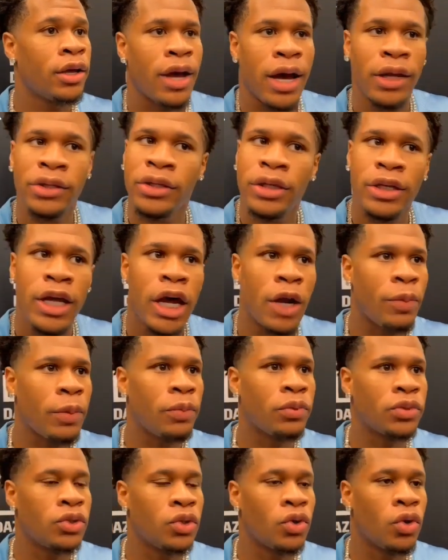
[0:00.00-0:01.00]
I think a lot of
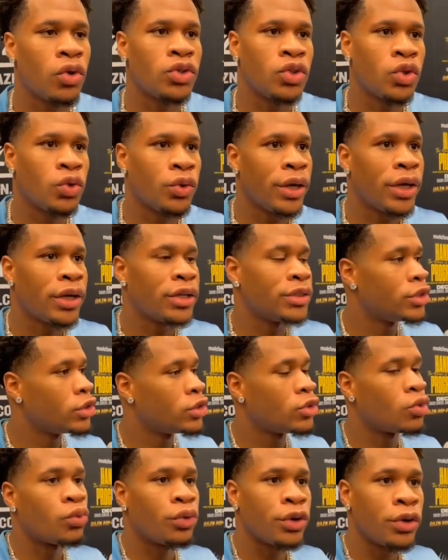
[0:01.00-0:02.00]
people are still going to tune in because it's
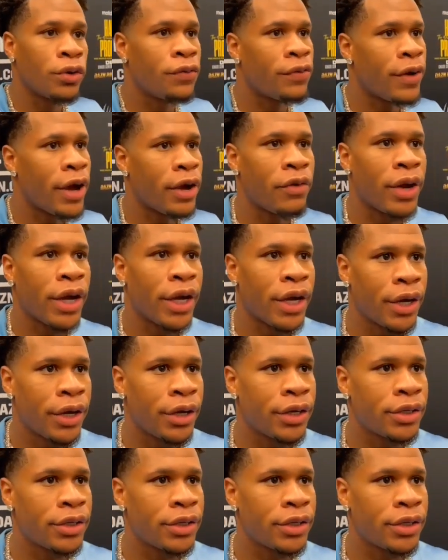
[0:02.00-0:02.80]
a real fight right here.